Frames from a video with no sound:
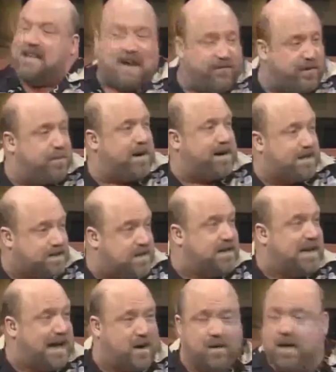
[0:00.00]
that everybody's in
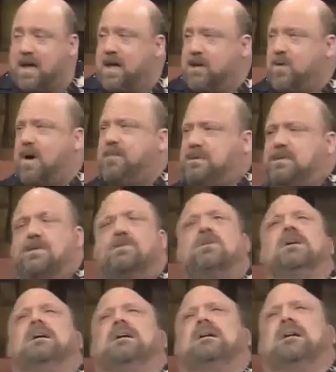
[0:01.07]
now. You're able to
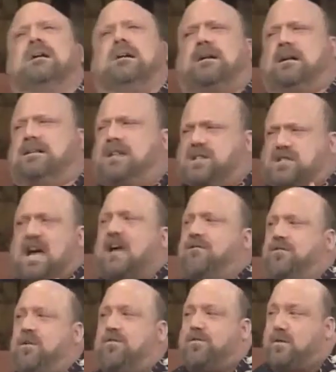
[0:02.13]

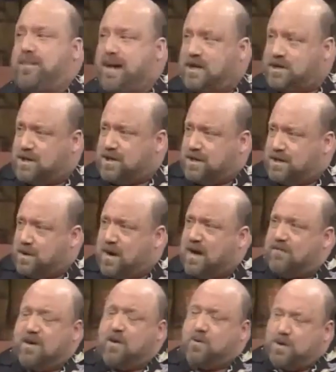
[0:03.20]
decipher information. You
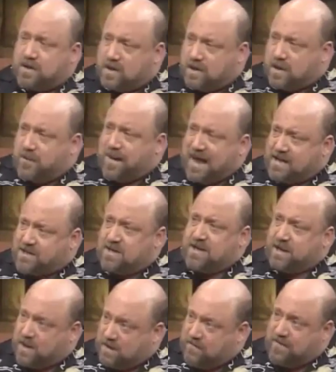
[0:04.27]
have a critical capacity. You
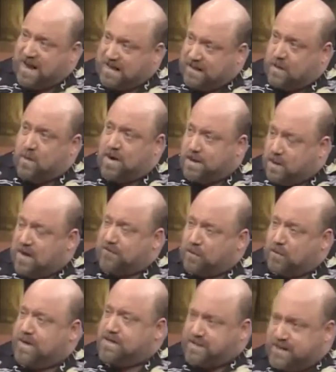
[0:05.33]
can evaluate. You have a
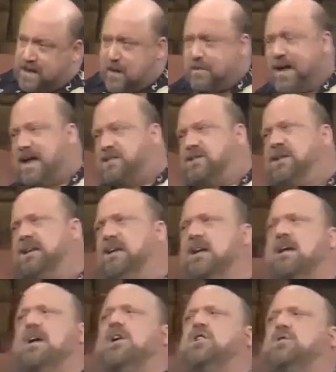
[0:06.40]
reasoning capacity.
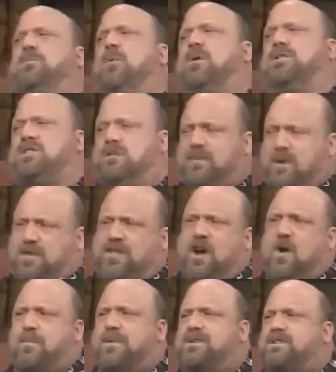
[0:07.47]
Sports
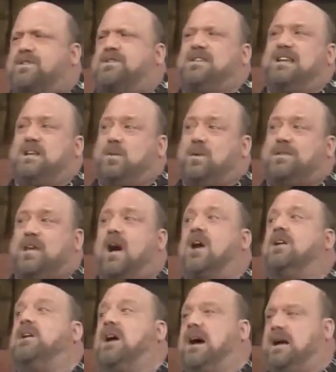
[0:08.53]
hypnotherapists deal with the
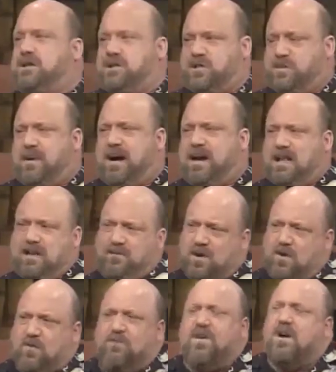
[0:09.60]
unconscious mind. I'll give you a
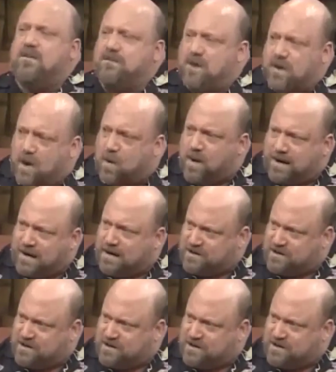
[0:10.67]
very, very quick